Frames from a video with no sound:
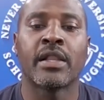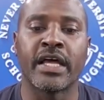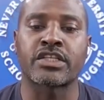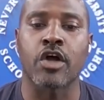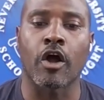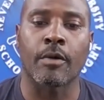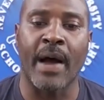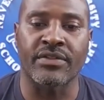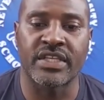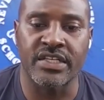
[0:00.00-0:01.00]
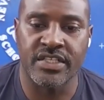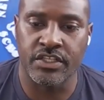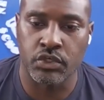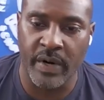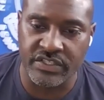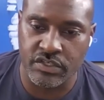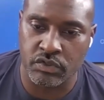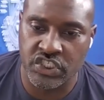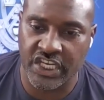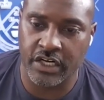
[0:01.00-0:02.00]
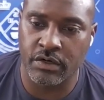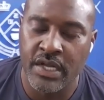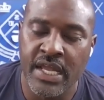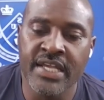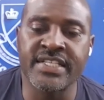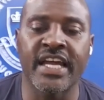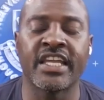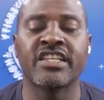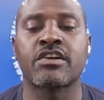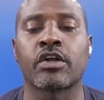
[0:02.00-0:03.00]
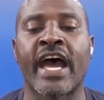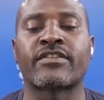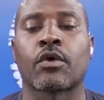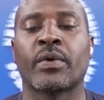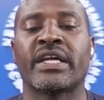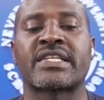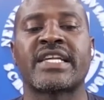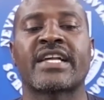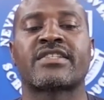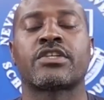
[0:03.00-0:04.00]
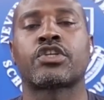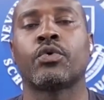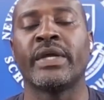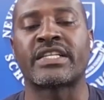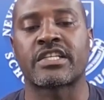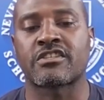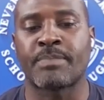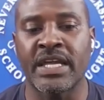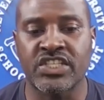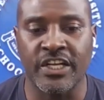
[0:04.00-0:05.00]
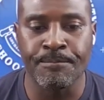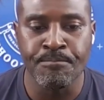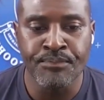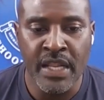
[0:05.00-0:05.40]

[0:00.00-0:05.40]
Let's talk about this situation. So Schill said he's going to have to reassess the two-week suspension